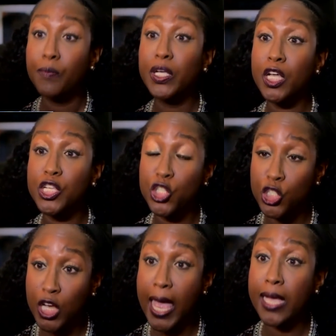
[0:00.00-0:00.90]
because
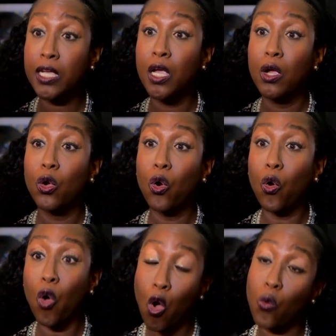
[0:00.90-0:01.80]
Jack
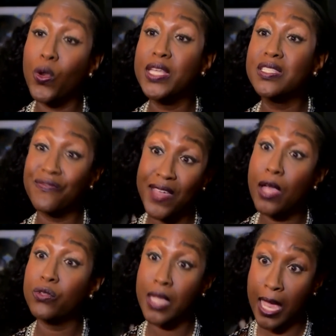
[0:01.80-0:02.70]
always found